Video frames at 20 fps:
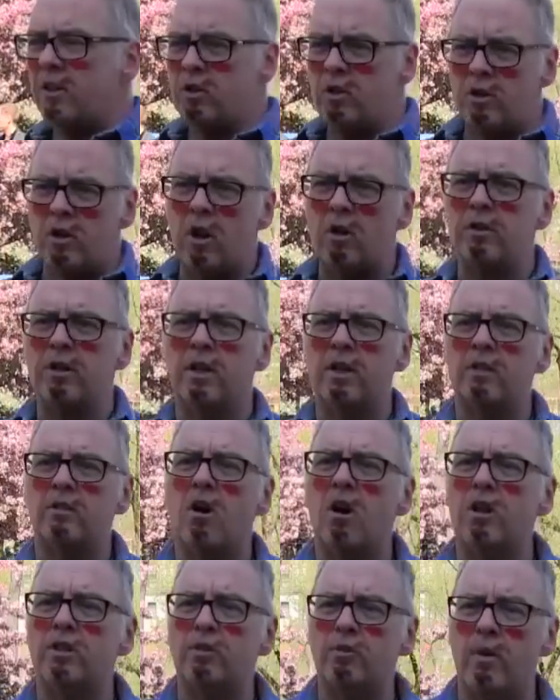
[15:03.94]
and you know their
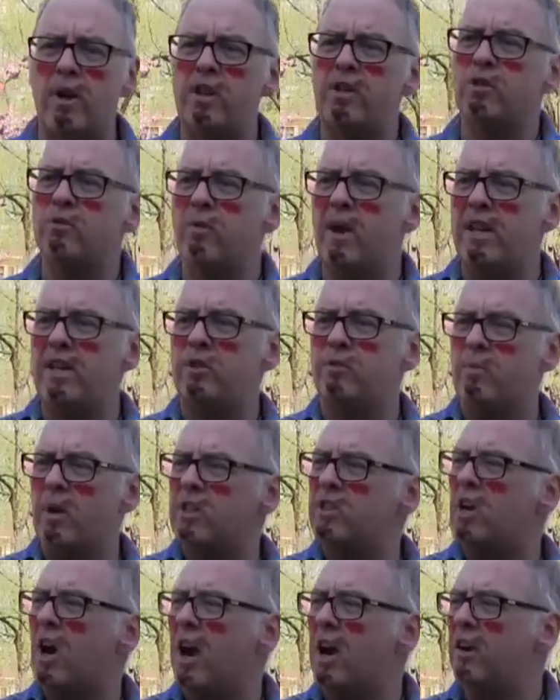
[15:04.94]
incarceration rate is
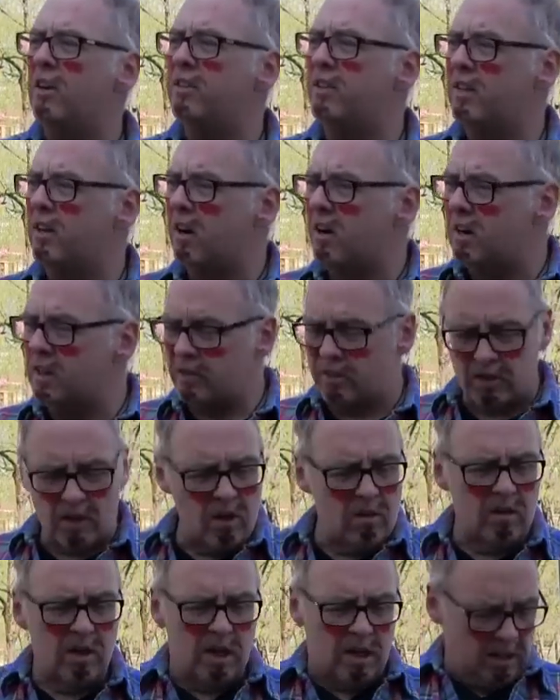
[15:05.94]
much higher than ours.
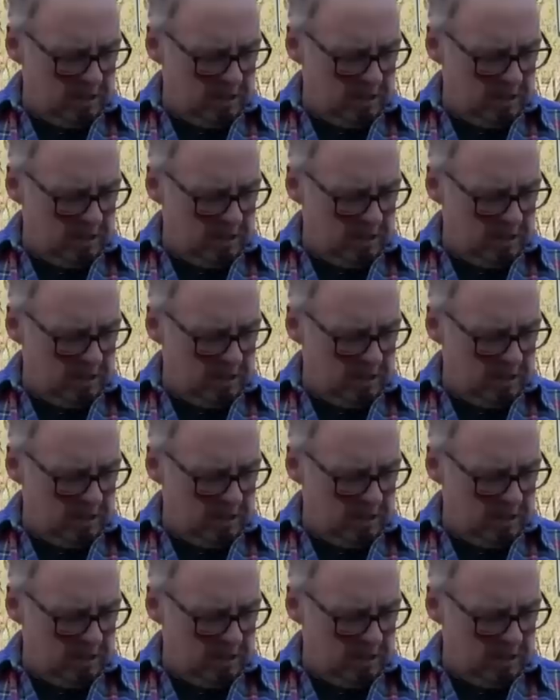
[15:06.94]
So,